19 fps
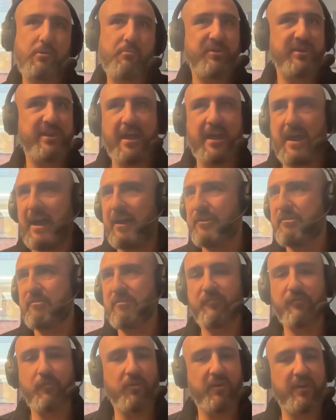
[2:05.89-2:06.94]
But yeah, accurate
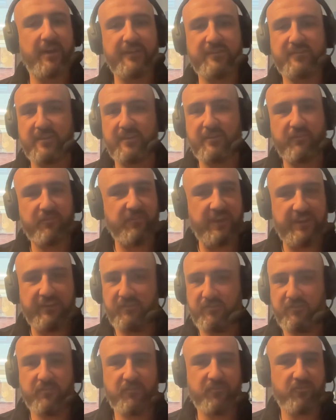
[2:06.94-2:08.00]
forecasting is
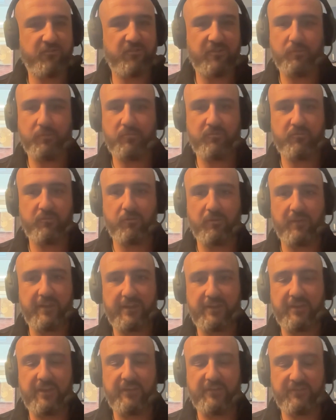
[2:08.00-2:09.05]
still short. It
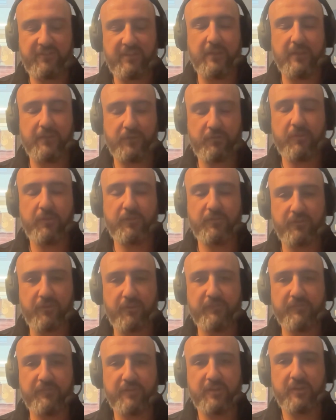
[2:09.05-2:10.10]
is still at the crux
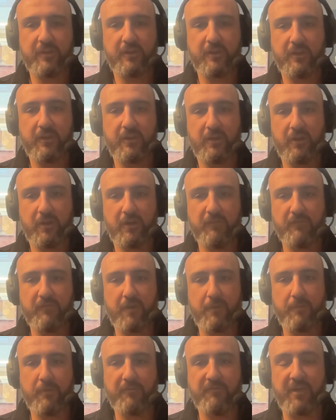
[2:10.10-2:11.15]
of
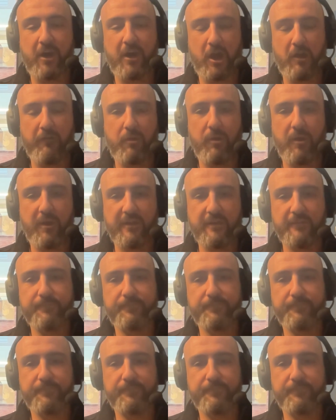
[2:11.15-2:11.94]
that ROI.